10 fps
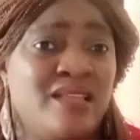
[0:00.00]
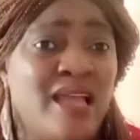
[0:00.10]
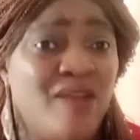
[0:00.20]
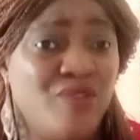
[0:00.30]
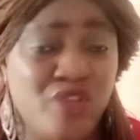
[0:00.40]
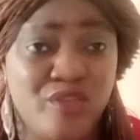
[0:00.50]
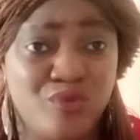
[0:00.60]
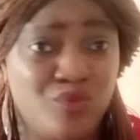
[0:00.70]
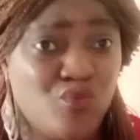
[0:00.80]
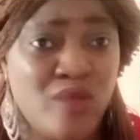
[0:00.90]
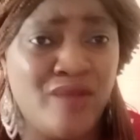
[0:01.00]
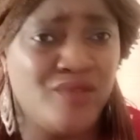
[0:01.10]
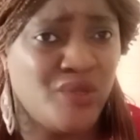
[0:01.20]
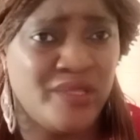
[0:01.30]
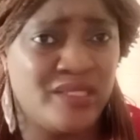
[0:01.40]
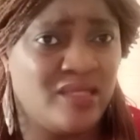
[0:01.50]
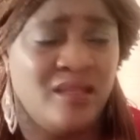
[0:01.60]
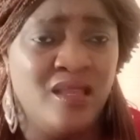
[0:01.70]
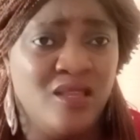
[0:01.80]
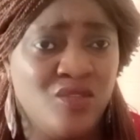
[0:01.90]
and rejoice with those who are rejoicing.
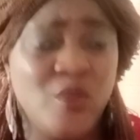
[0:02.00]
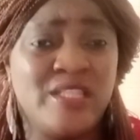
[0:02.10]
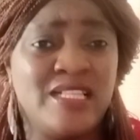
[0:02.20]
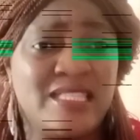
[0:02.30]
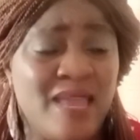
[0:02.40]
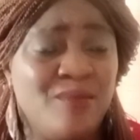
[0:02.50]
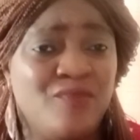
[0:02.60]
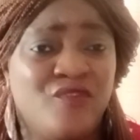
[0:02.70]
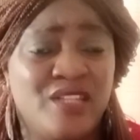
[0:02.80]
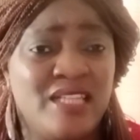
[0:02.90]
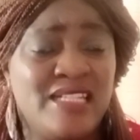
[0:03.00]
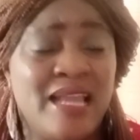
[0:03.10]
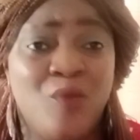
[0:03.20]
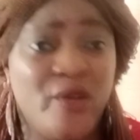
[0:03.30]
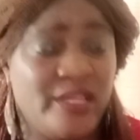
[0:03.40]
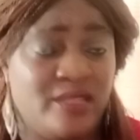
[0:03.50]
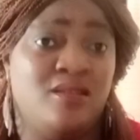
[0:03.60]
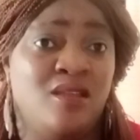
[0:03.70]
So it is time for their mourning.